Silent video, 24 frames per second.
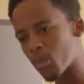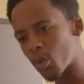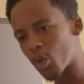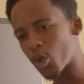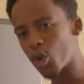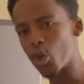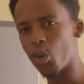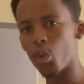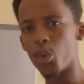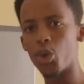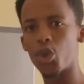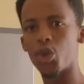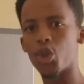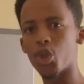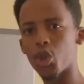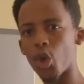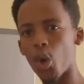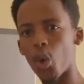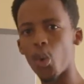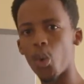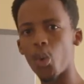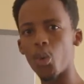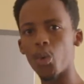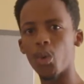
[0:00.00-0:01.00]
you would
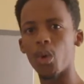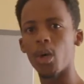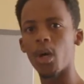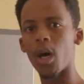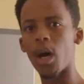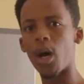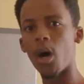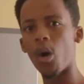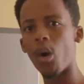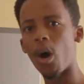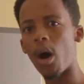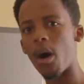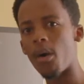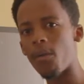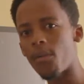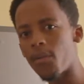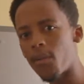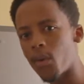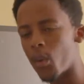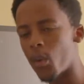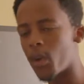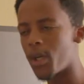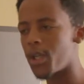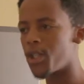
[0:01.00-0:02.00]
show how
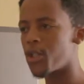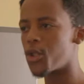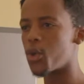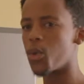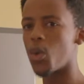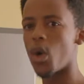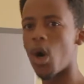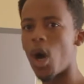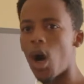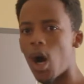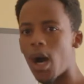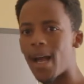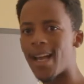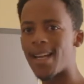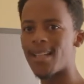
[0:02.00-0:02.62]
affluent you are